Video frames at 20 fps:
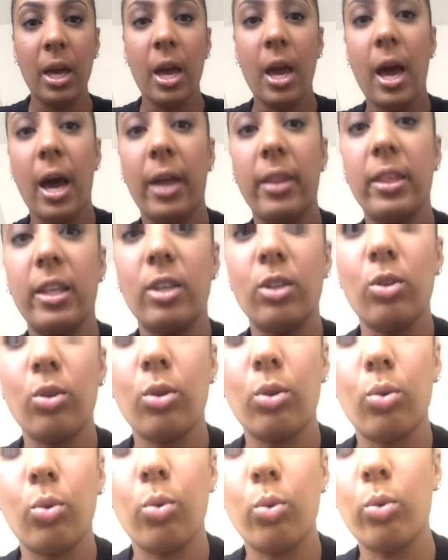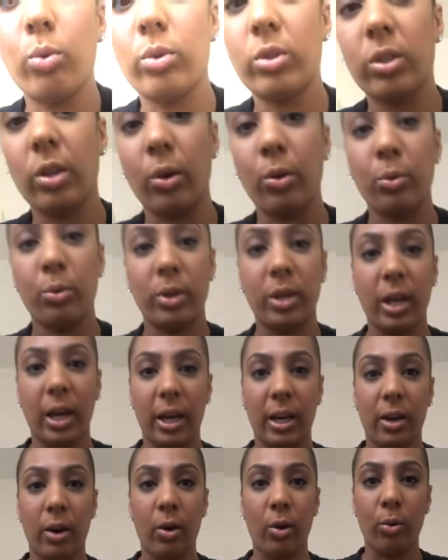And then you can also get
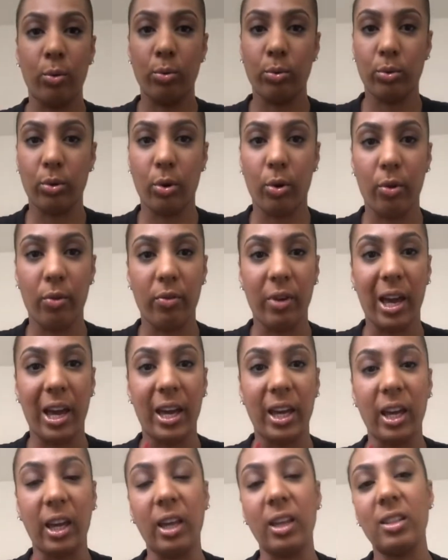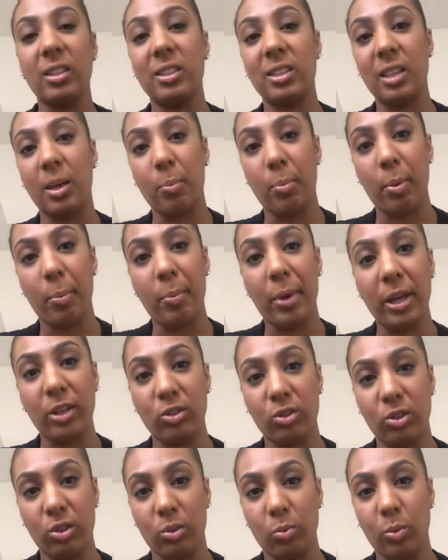hold of a ZIP
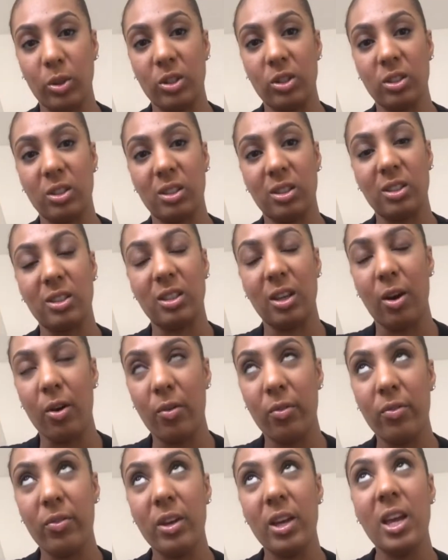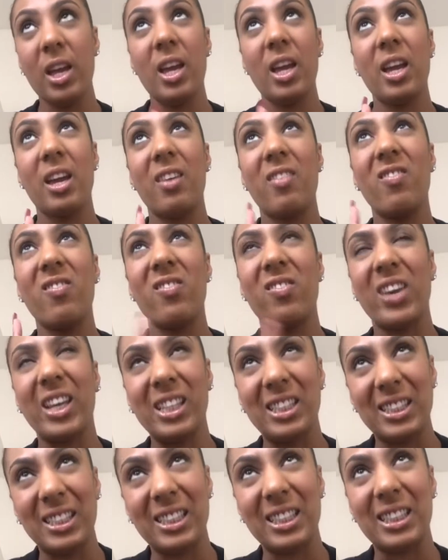pension, which is a
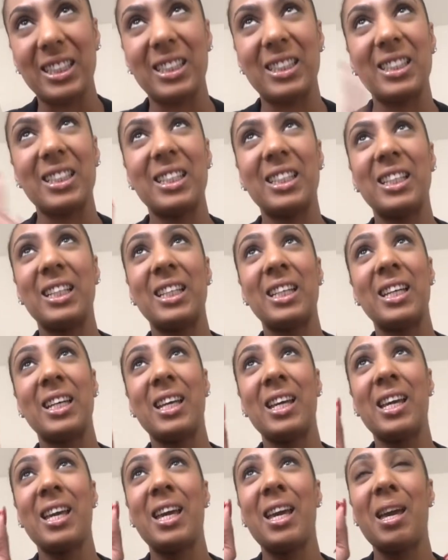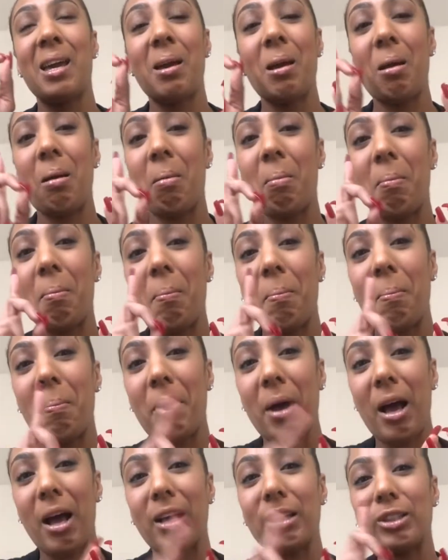self-invested
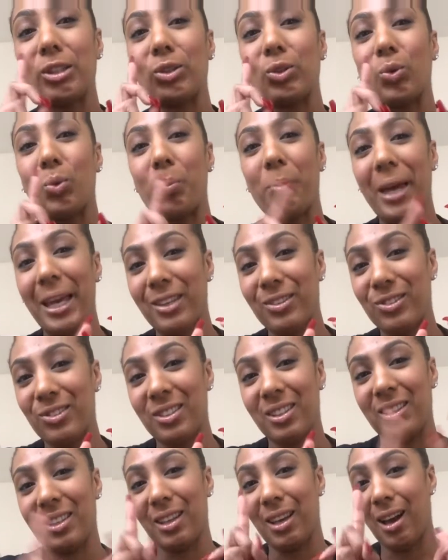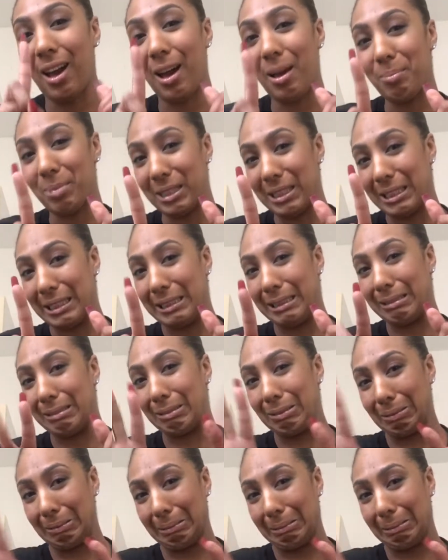personal pension, I believe.